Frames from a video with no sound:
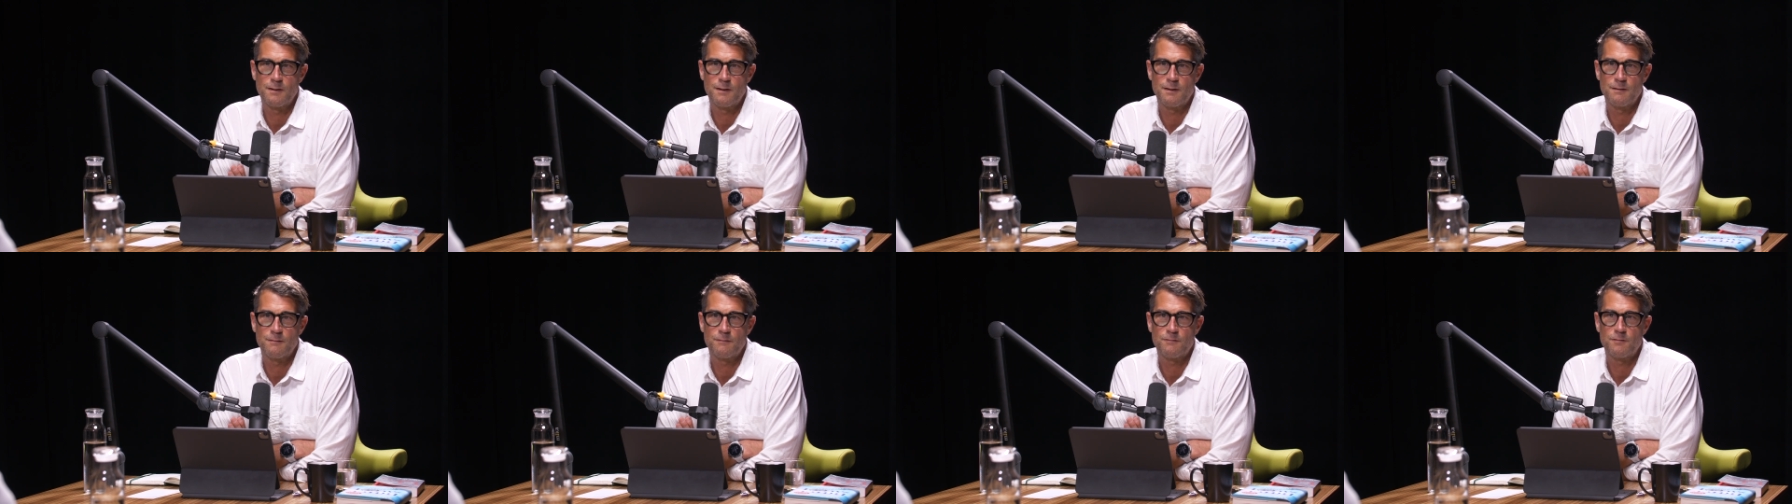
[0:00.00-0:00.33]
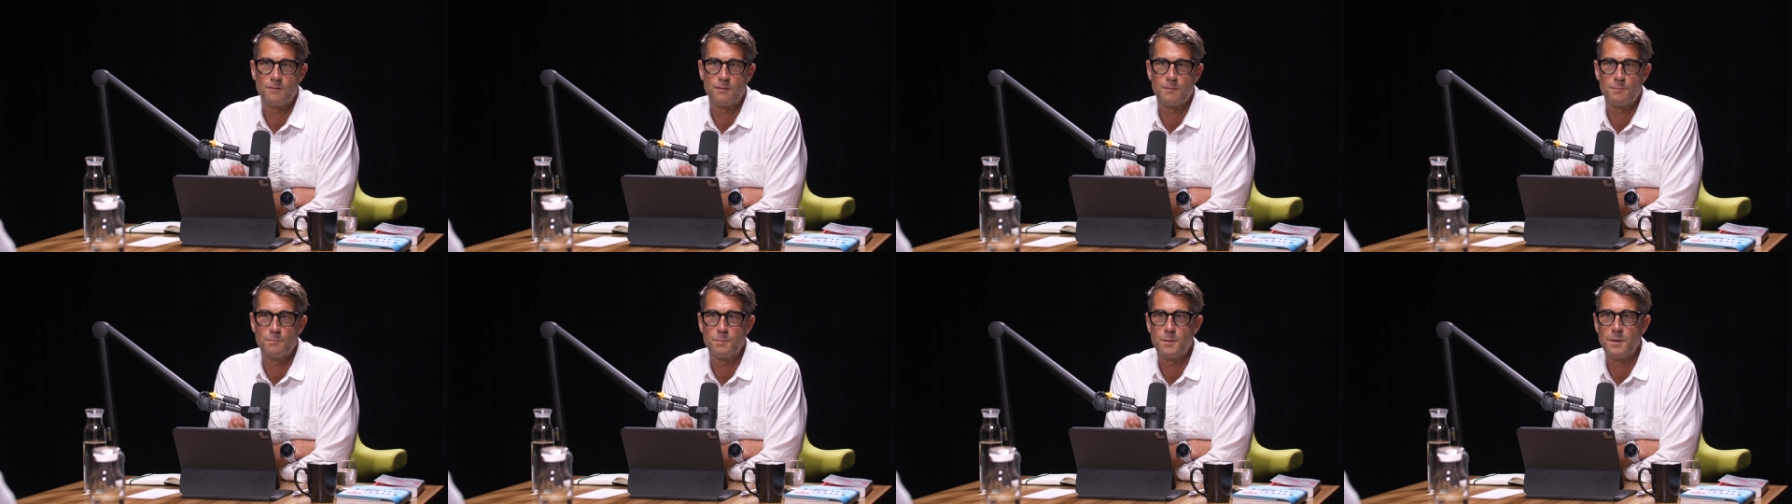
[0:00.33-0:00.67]
And
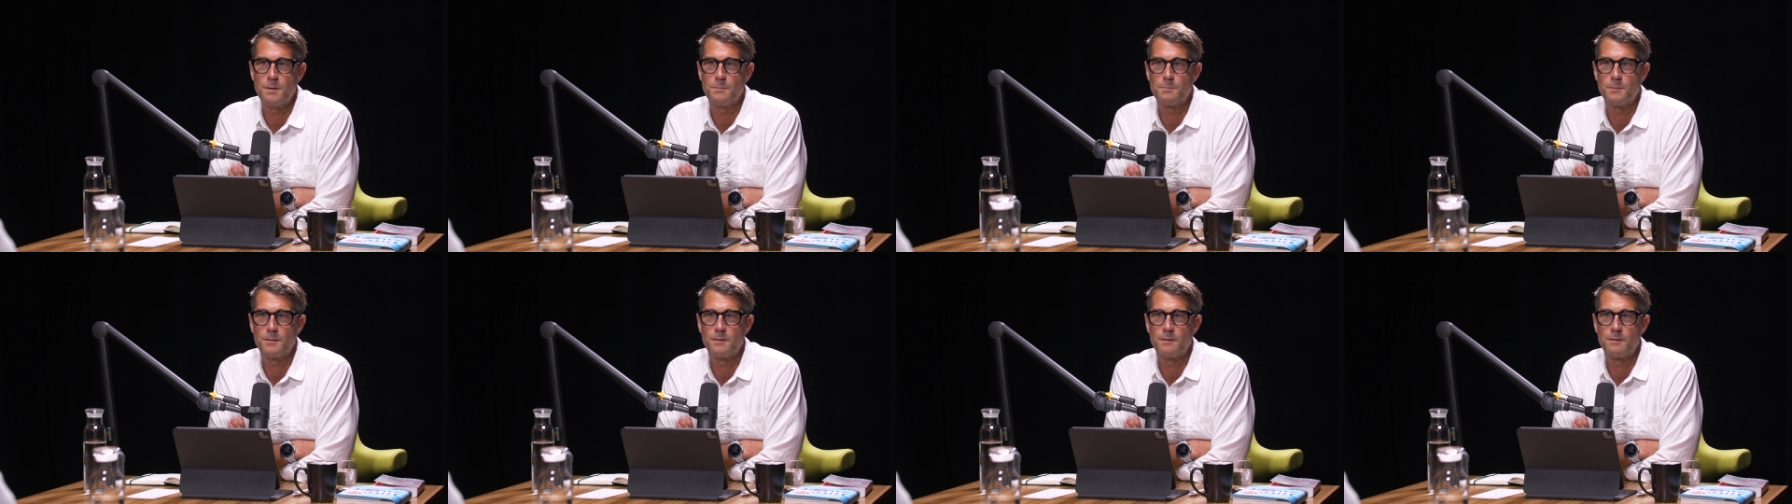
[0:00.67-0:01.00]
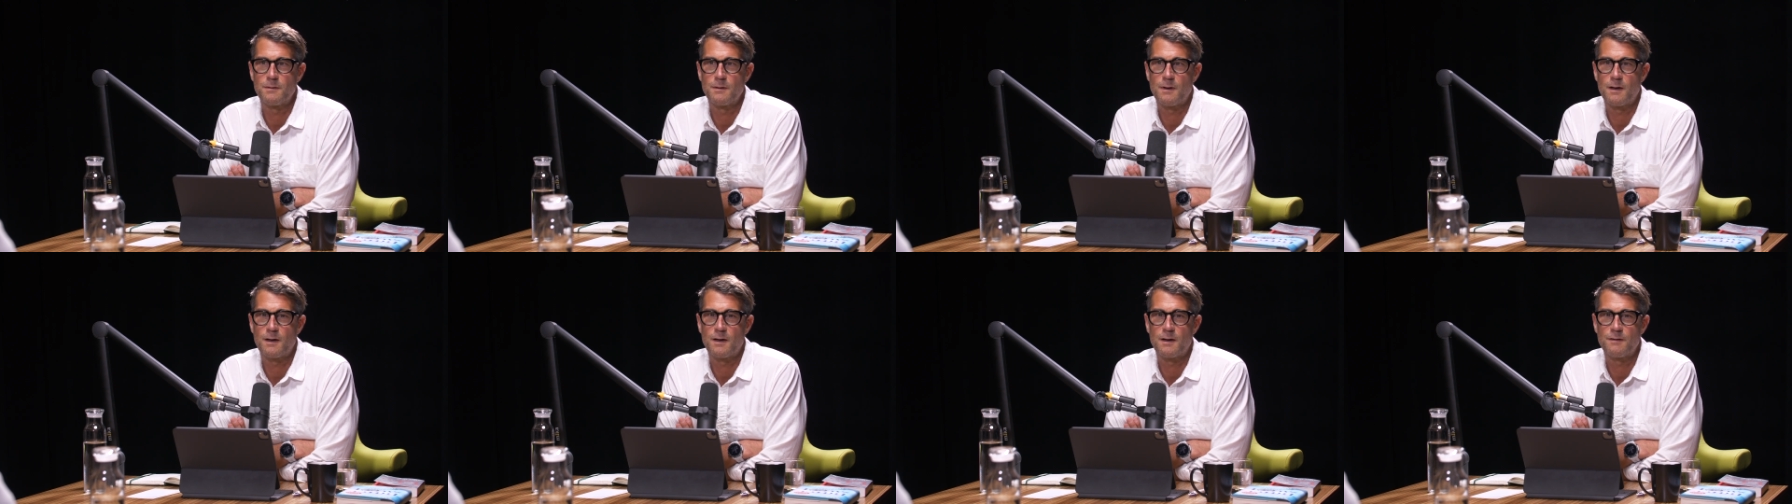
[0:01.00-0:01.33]
certain
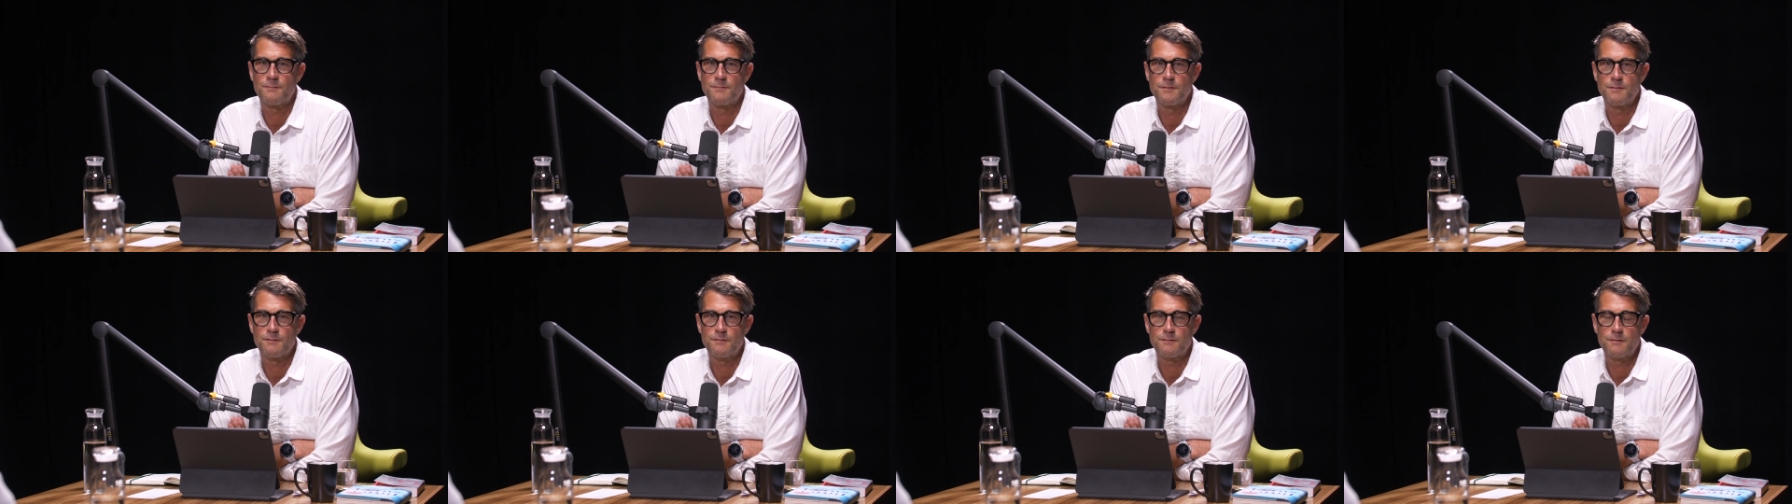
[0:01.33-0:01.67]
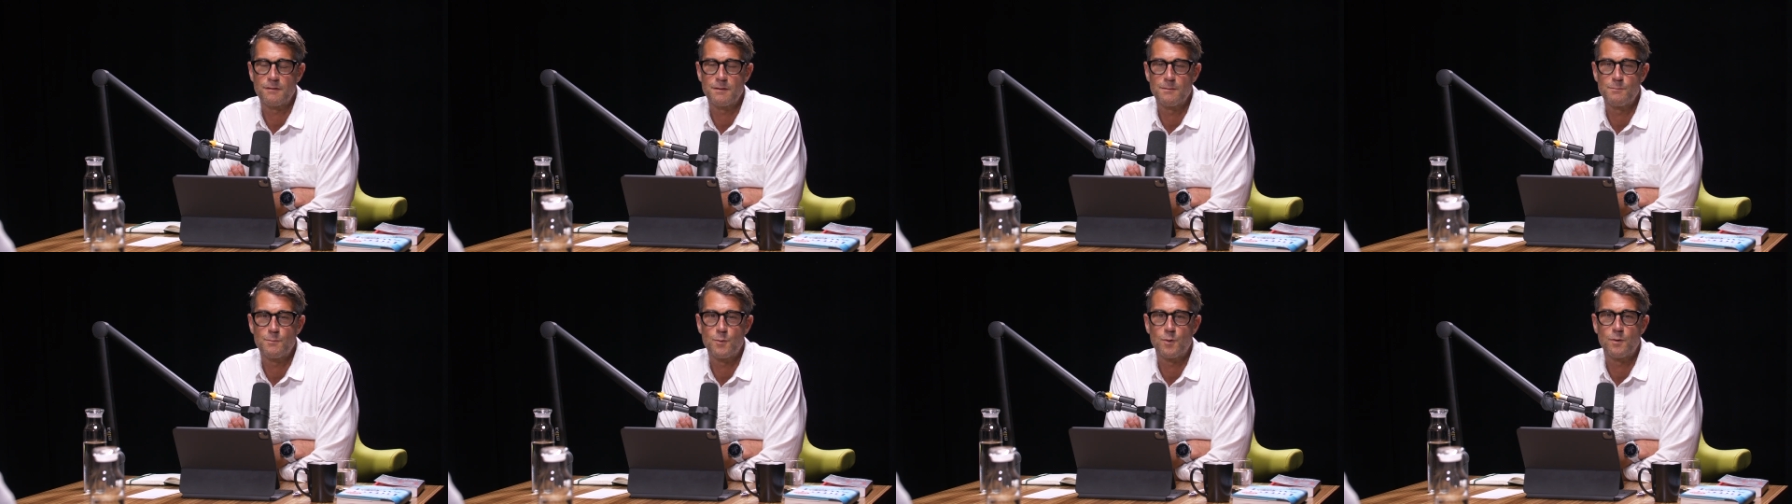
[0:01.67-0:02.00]
people are
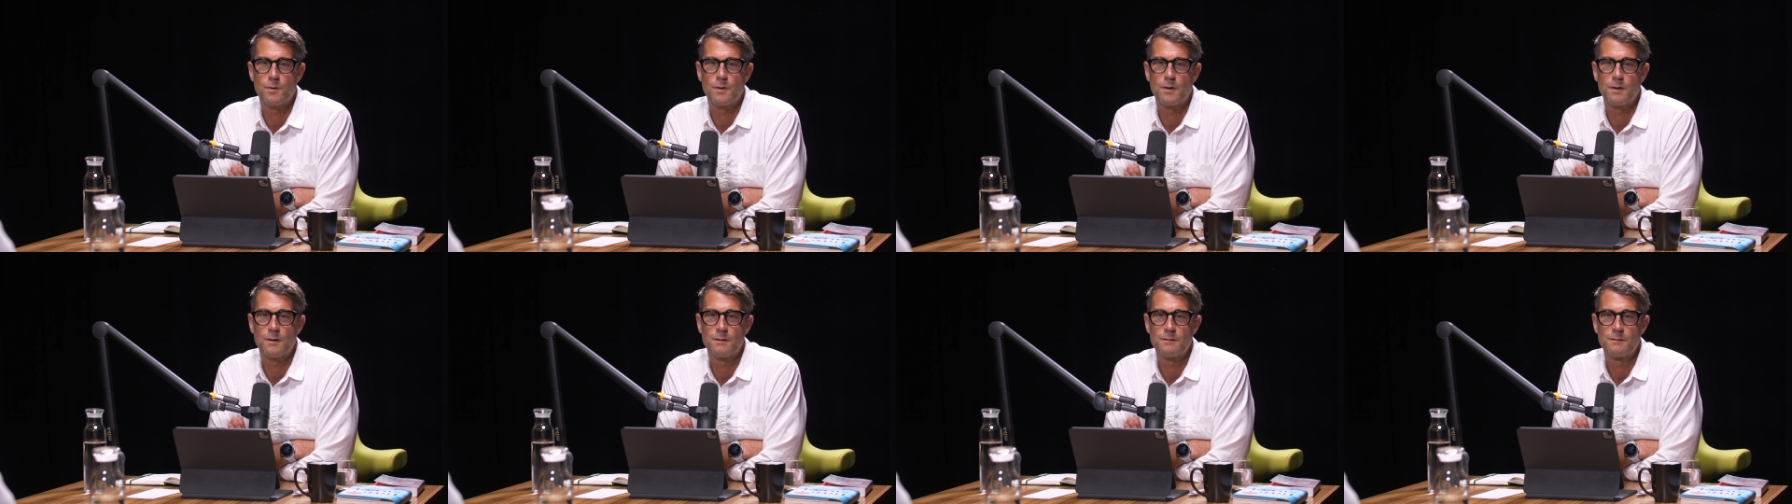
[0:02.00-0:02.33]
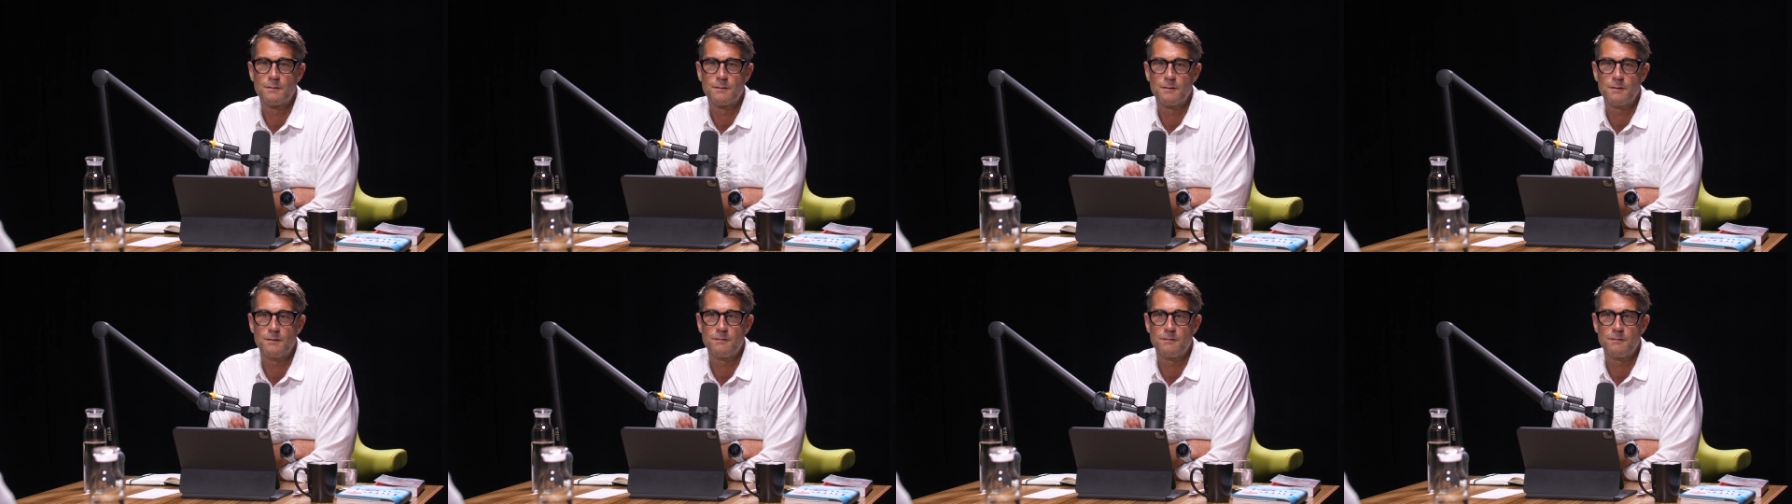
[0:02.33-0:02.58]
obviously more